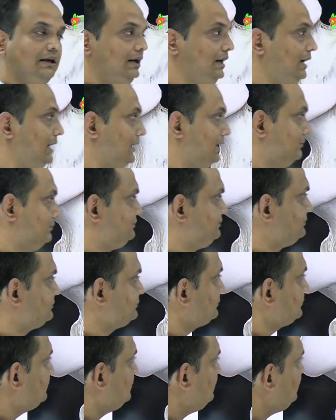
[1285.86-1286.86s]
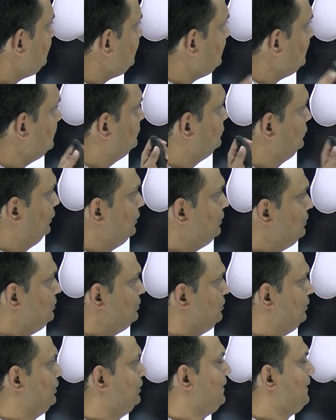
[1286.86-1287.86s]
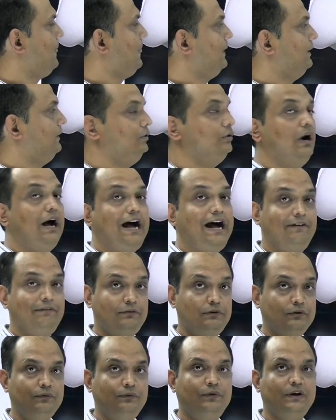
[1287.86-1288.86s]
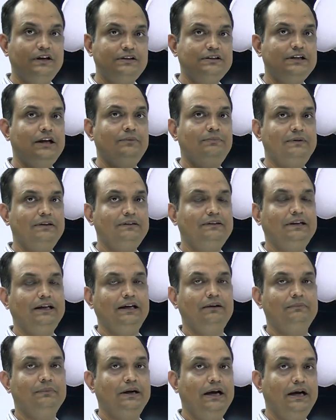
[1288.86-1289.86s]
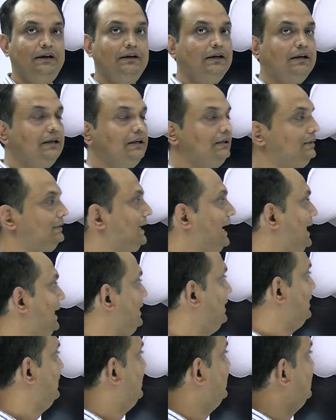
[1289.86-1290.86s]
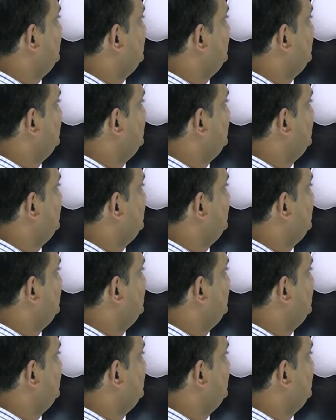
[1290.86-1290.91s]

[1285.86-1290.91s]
Clear? So you have to first keep this thing in mind that